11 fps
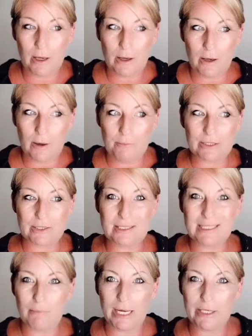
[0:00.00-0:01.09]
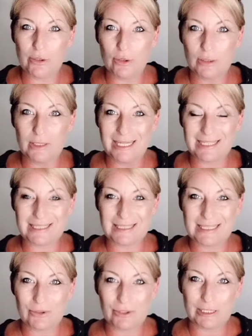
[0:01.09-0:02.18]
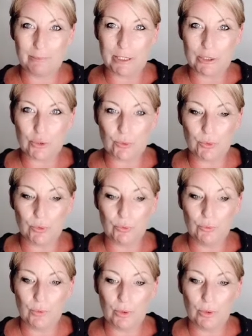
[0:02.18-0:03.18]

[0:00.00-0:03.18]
because that might not necessarily be true,